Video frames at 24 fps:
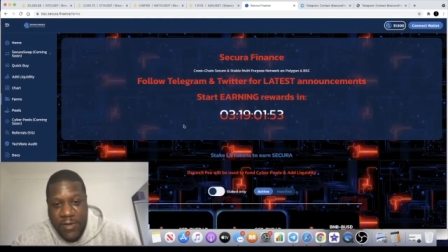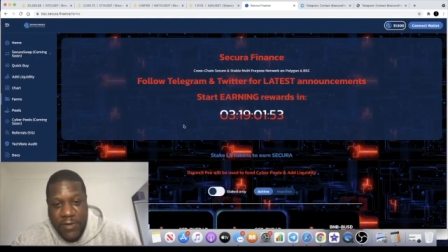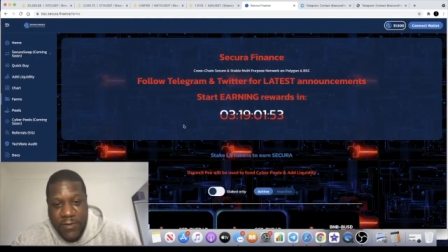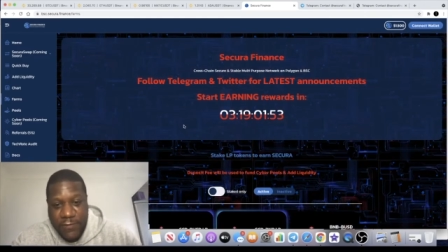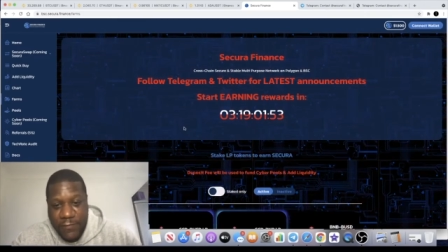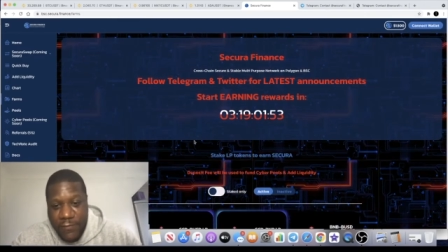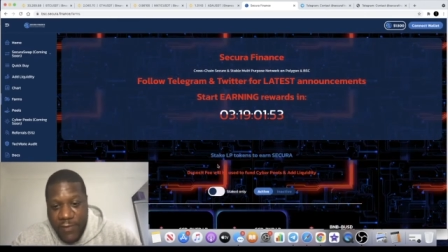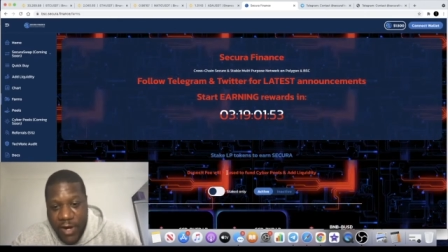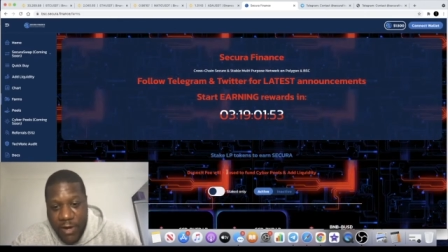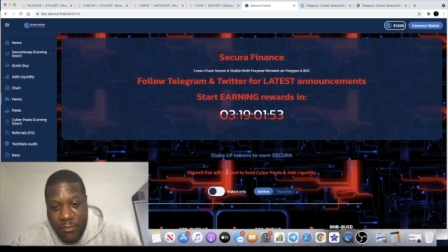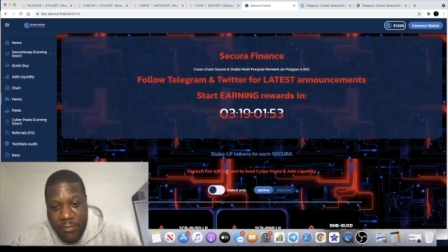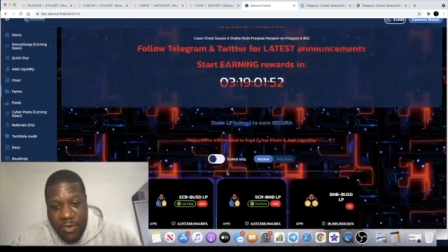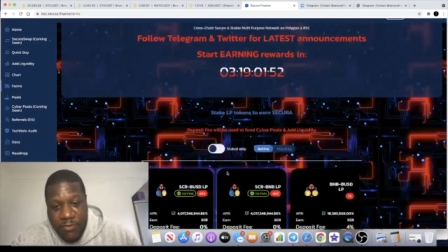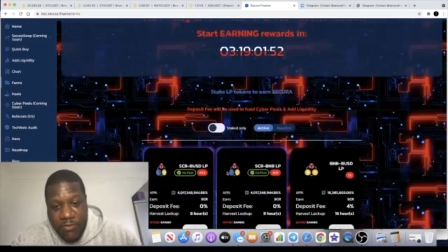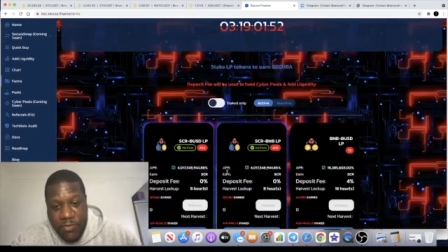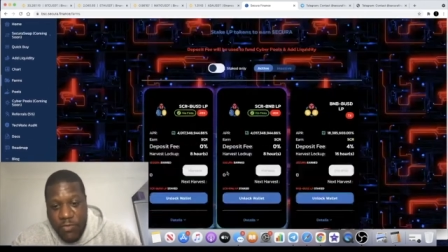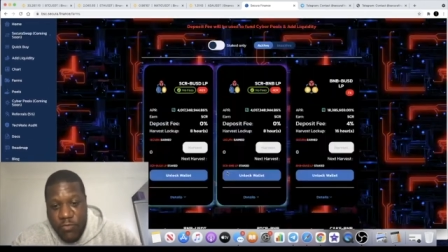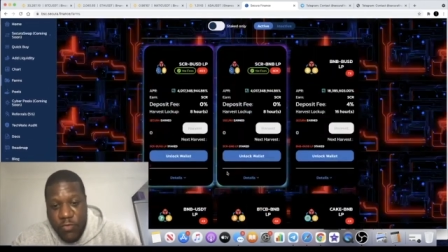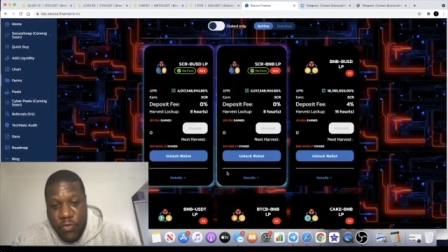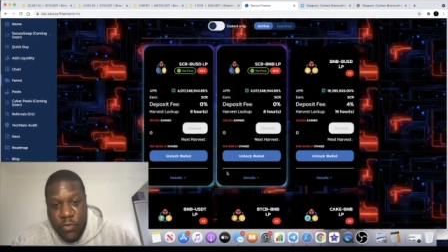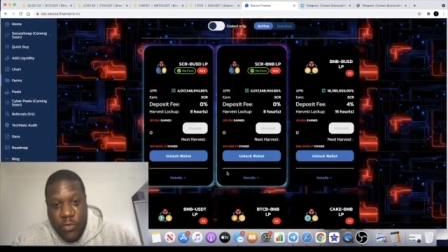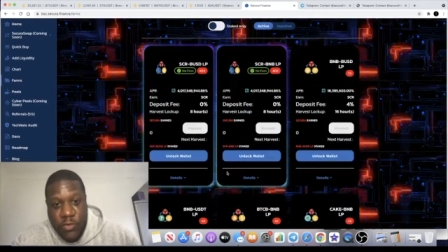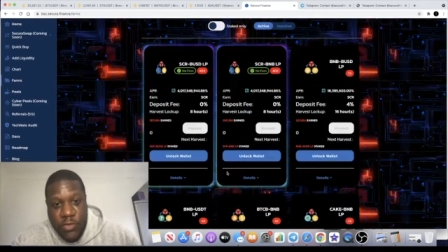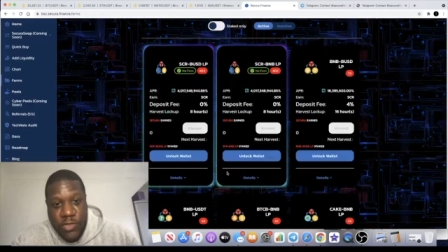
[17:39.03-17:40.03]
farming
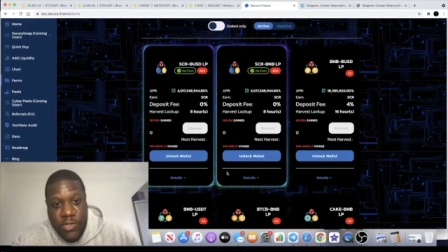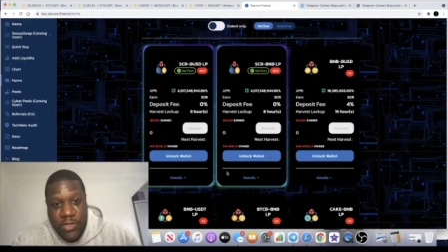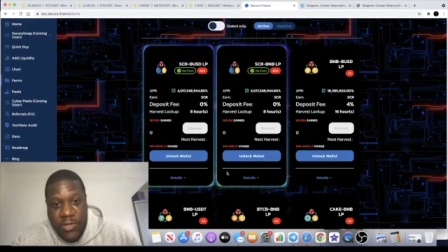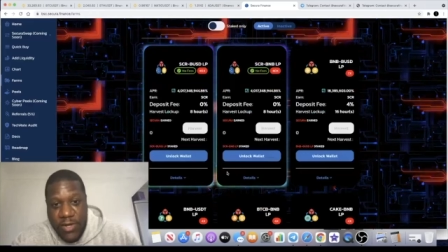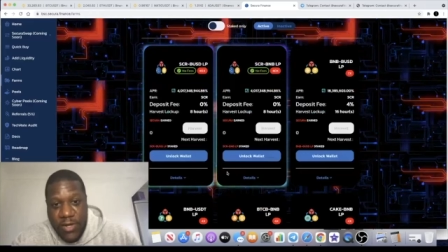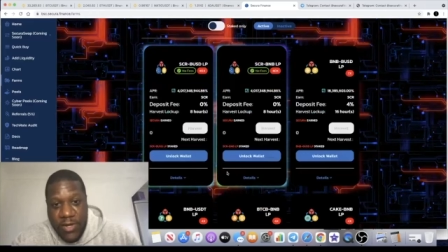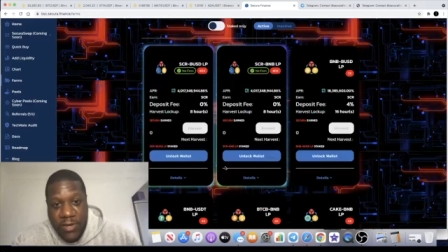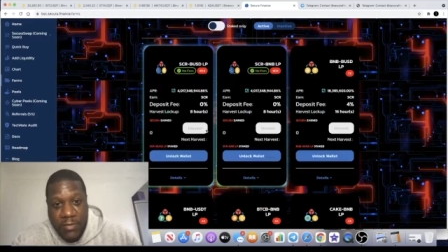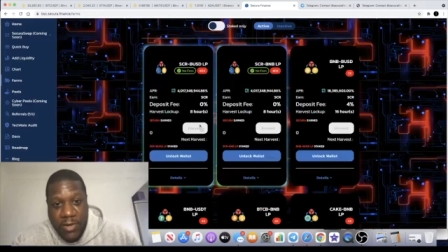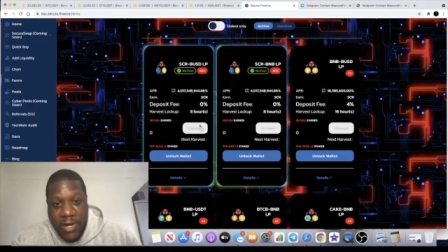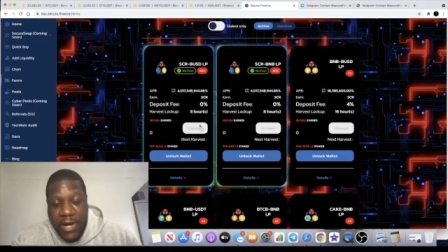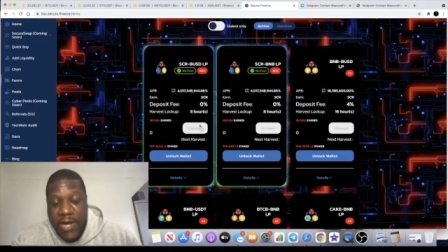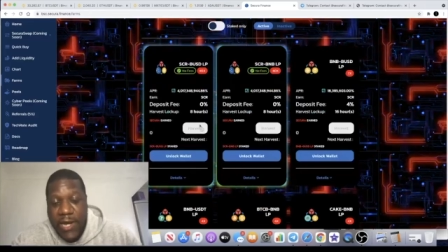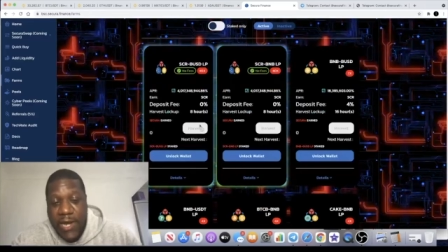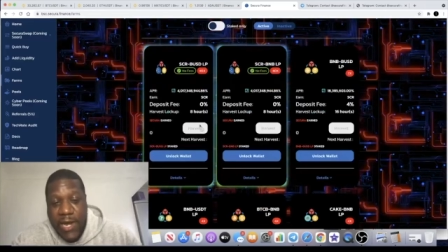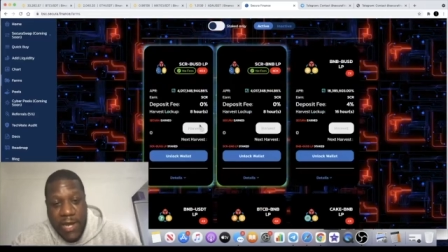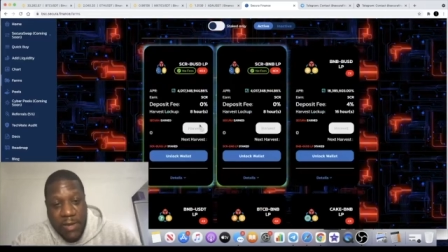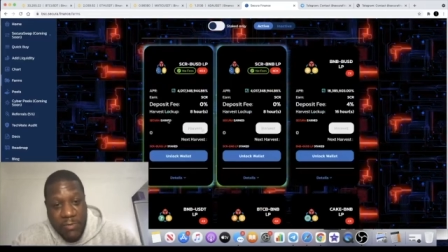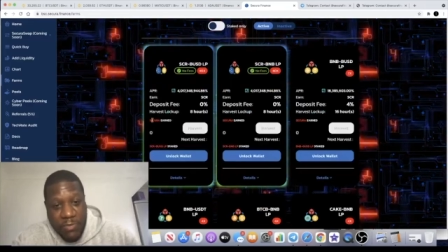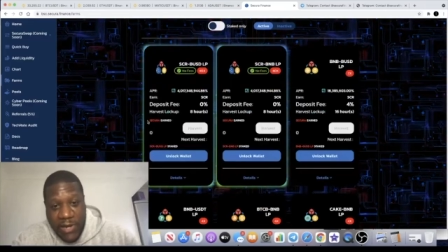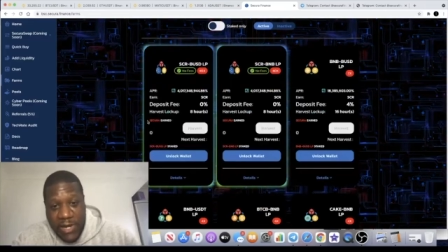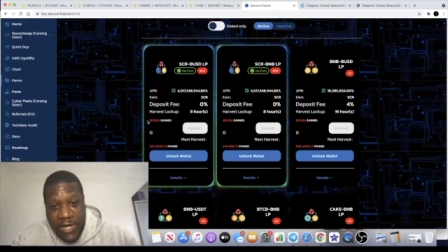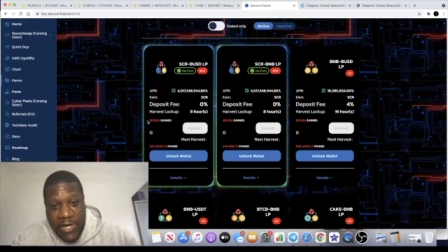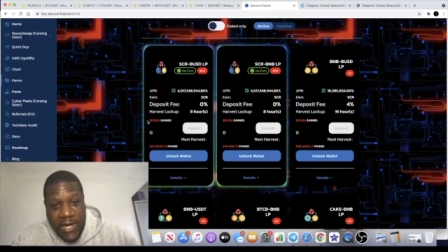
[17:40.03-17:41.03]
rewards by
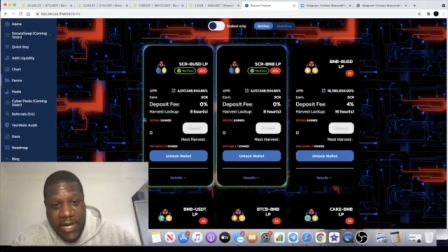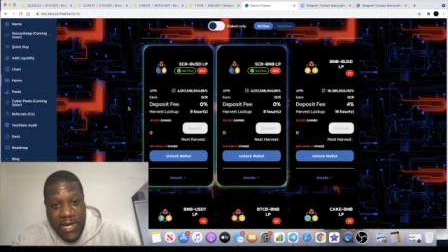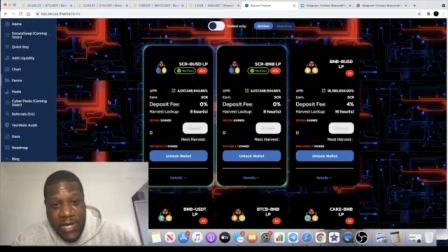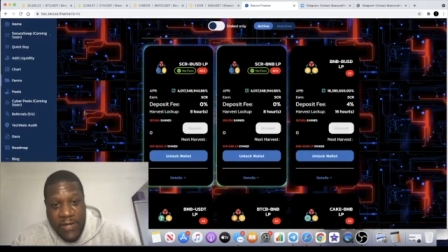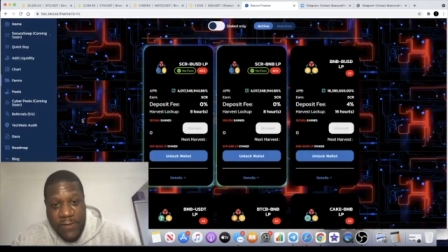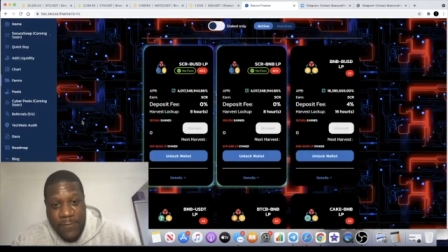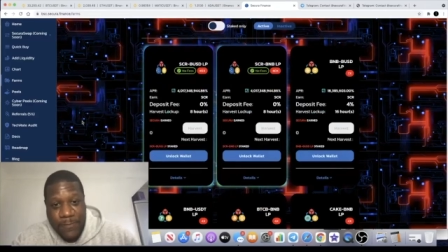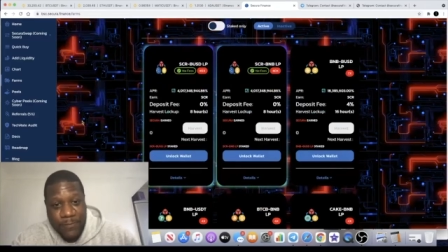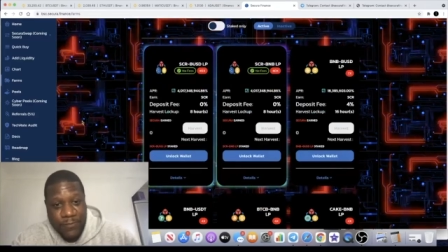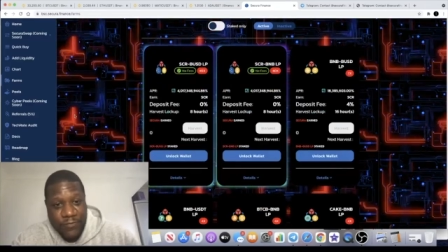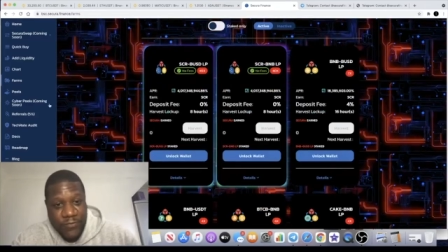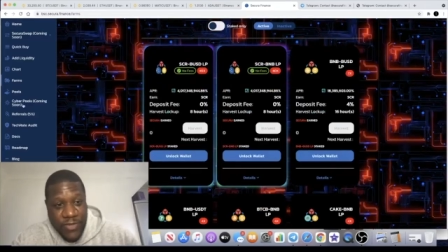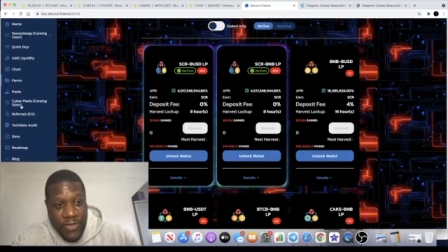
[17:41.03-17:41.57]
aping in